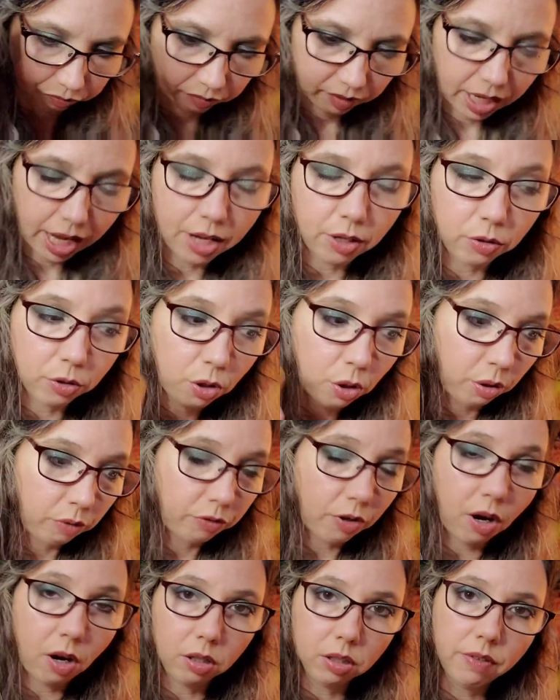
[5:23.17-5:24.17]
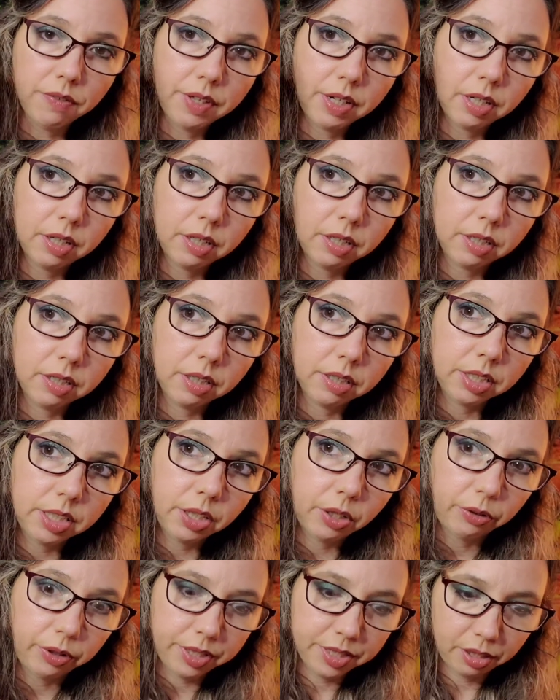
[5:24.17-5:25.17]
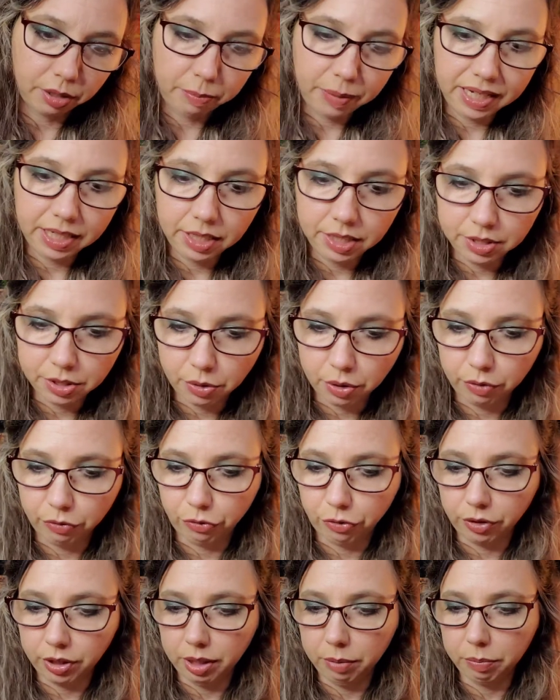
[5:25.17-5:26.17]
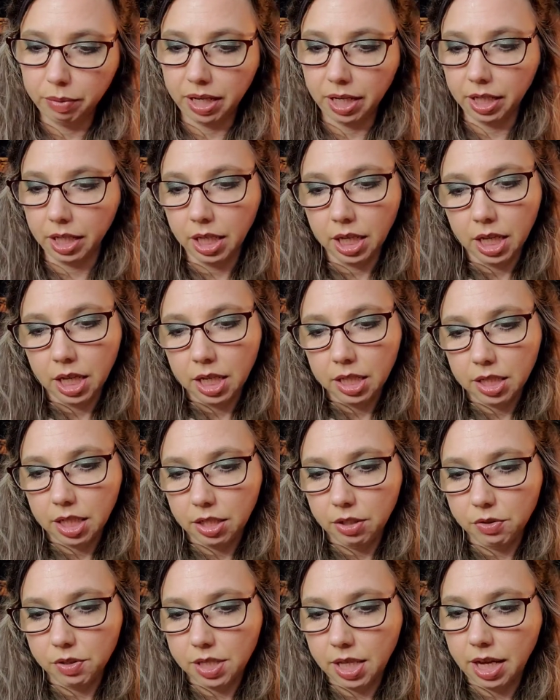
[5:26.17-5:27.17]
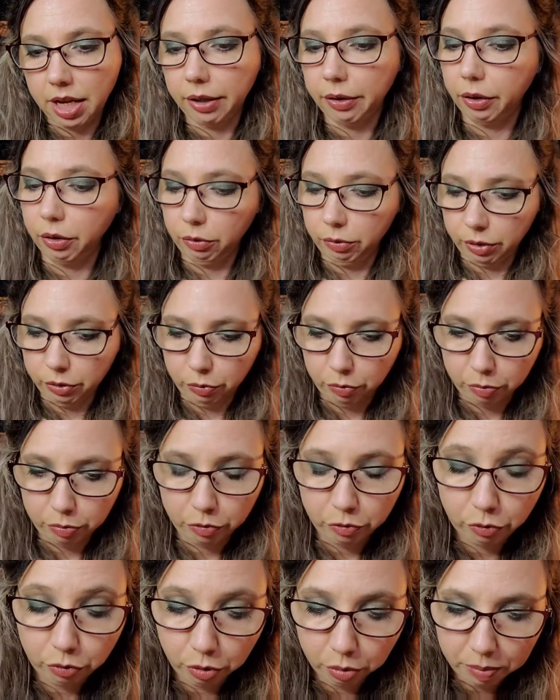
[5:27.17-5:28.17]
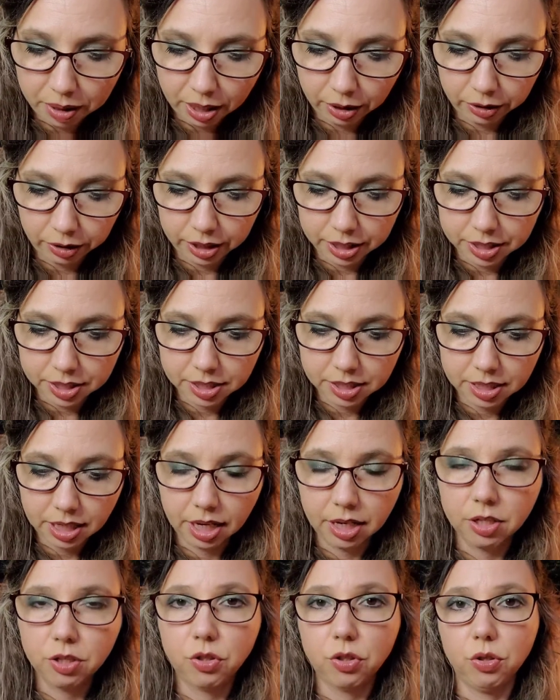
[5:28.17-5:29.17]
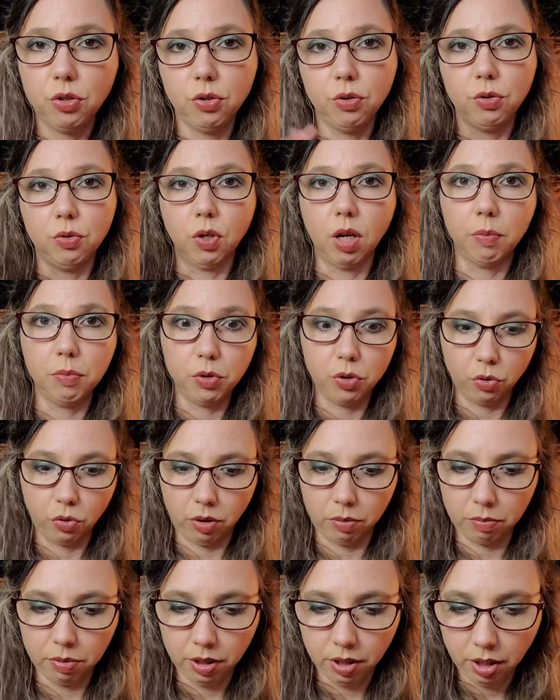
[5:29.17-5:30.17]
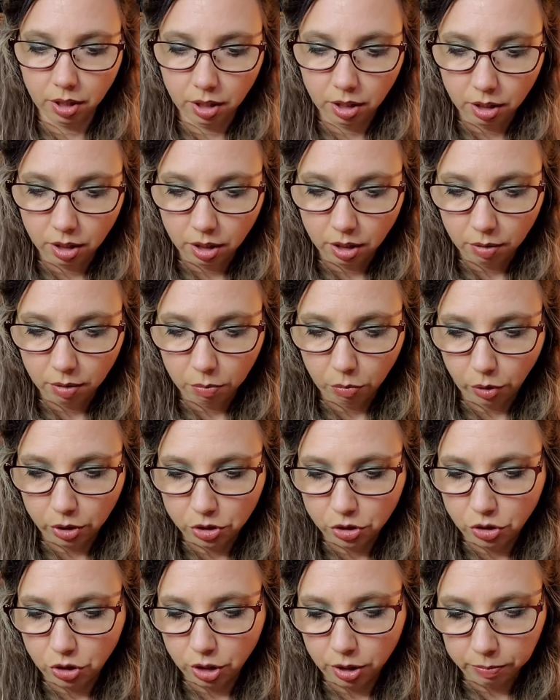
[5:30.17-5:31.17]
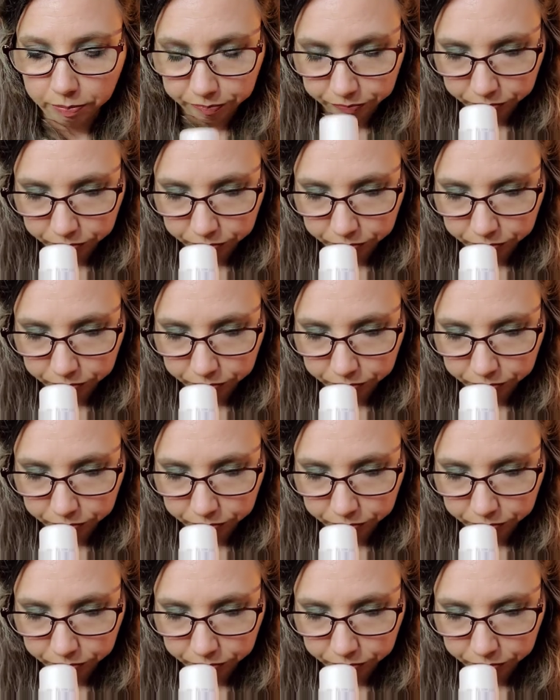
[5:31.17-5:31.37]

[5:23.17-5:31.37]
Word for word: I don't know if all of their deodorants are baking soda free, but they use the arrowroot root powder instead to absorb moisture.